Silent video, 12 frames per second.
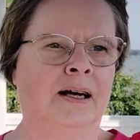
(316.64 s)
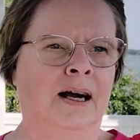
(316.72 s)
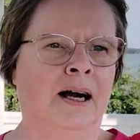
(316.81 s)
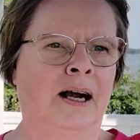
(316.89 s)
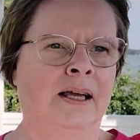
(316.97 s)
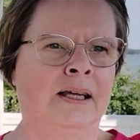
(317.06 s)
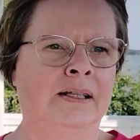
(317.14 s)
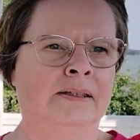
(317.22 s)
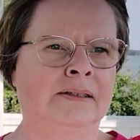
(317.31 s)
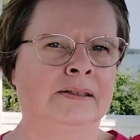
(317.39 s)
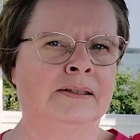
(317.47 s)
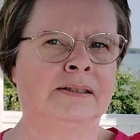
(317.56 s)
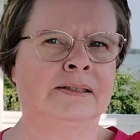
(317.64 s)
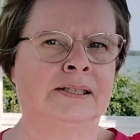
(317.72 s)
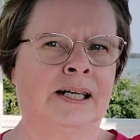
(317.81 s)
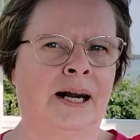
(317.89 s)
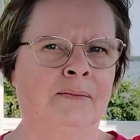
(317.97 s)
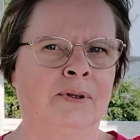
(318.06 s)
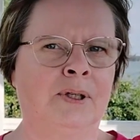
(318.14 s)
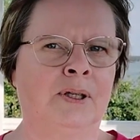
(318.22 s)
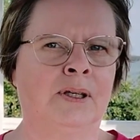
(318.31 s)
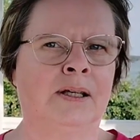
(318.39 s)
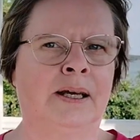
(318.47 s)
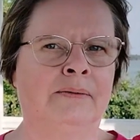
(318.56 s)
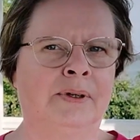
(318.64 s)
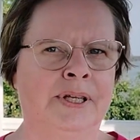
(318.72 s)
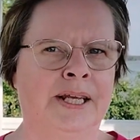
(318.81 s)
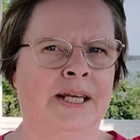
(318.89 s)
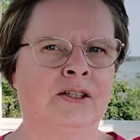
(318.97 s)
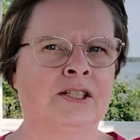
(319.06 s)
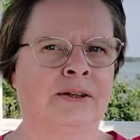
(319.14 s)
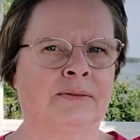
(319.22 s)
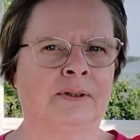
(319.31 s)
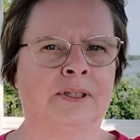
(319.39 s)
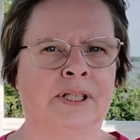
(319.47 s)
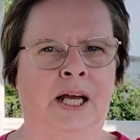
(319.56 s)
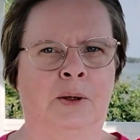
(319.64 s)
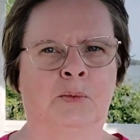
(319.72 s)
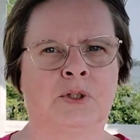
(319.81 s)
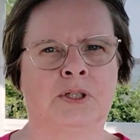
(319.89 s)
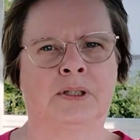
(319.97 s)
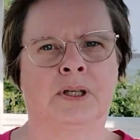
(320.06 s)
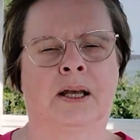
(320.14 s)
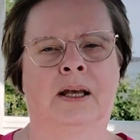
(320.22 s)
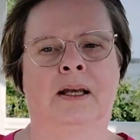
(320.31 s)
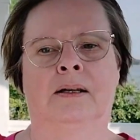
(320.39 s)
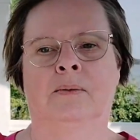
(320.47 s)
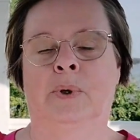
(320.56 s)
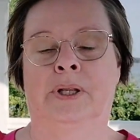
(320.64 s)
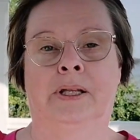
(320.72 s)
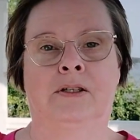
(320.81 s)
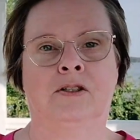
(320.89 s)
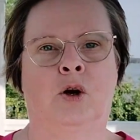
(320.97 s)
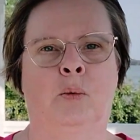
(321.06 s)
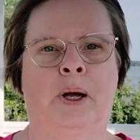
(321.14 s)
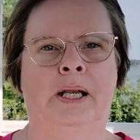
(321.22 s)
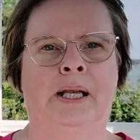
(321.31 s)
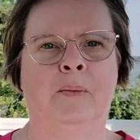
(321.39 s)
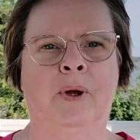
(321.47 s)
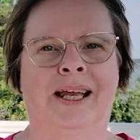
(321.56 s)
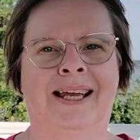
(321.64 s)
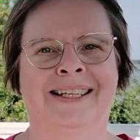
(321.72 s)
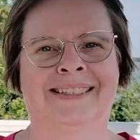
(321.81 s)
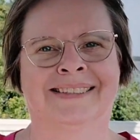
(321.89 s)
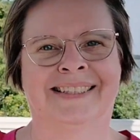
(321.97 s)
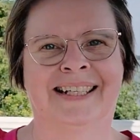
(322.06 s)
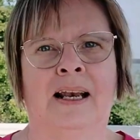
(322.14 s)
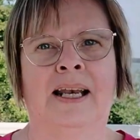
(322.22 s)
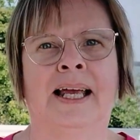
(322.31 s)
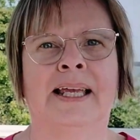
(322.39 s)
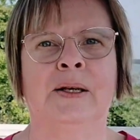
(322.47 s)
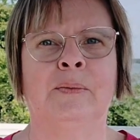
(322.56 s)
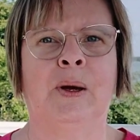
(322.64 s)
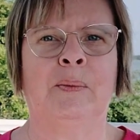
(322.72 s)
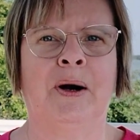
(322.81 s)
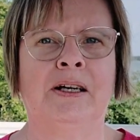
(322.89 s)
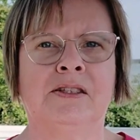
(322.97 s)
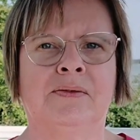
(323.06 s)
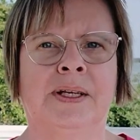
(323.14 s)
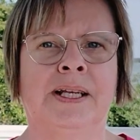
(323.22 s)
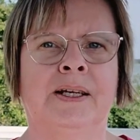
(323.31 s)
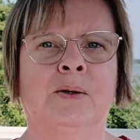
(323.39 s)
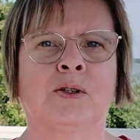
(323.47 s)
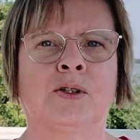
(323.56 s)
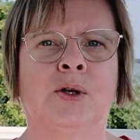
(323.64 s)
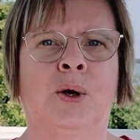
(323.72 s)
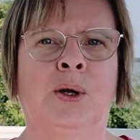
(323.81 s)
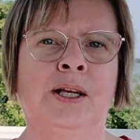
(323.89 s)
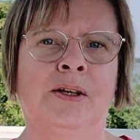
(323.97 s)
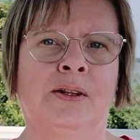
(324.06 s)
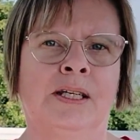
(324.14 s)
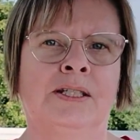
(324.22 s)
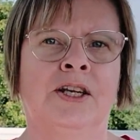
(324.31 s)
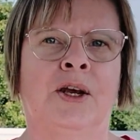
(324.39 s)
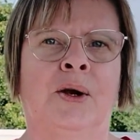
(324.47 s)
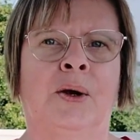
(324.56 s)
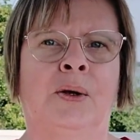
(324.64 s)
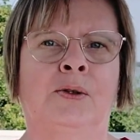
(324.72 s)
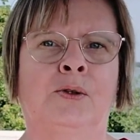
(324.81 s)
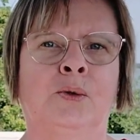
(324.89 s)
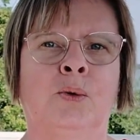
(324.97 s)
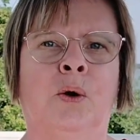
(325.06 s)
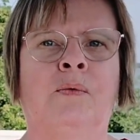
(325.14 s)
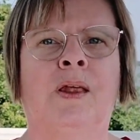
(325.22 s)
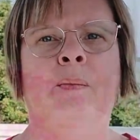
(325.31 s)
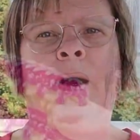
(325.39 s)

I travel every year several times when there's no pandemic. Like in my past videos earlier this year, 2 of them